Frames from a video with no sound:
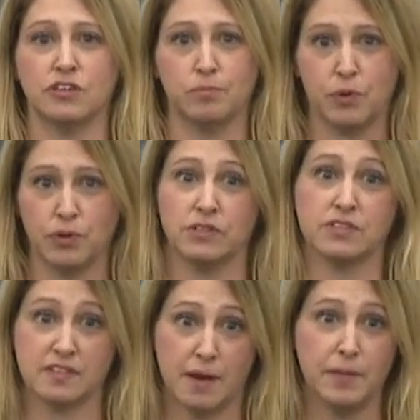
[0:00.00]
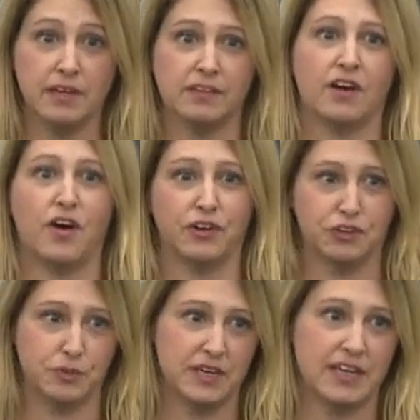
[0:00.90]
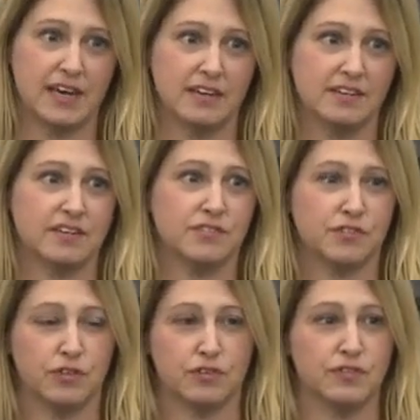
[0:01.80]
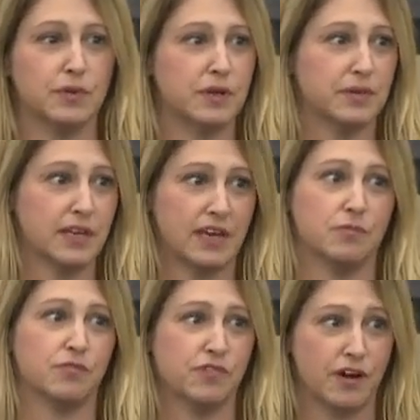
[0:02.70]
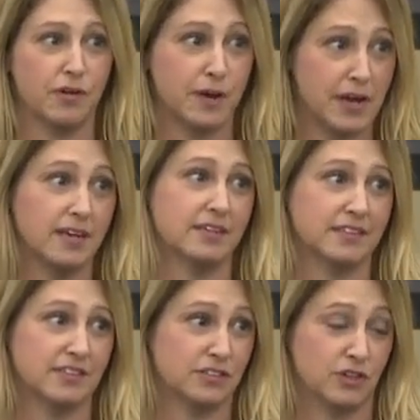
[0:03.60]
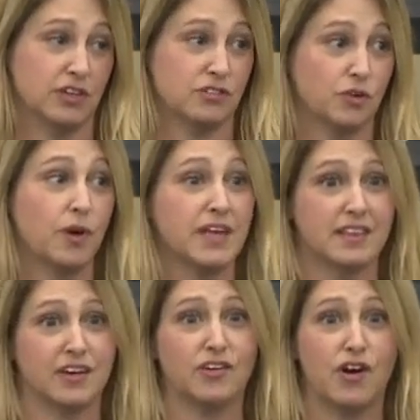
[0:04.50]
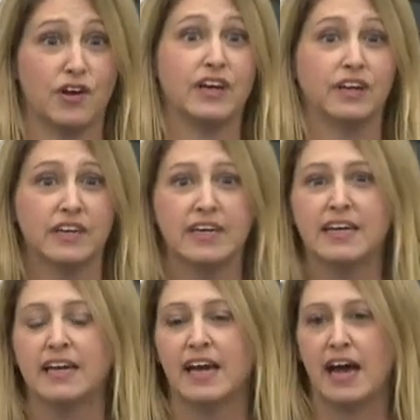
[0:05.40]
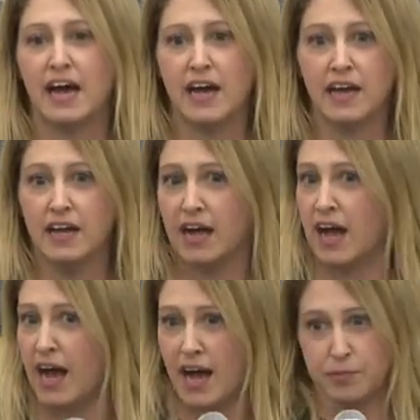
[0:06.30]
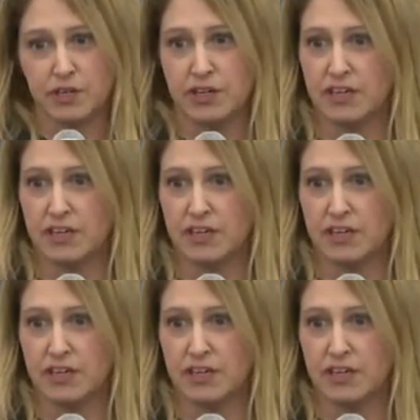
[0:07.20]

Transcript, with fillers: an important summit on your weekend. And for those of you, anyone that came from far away, it's, it's great that you're all here. Uh, I'm going to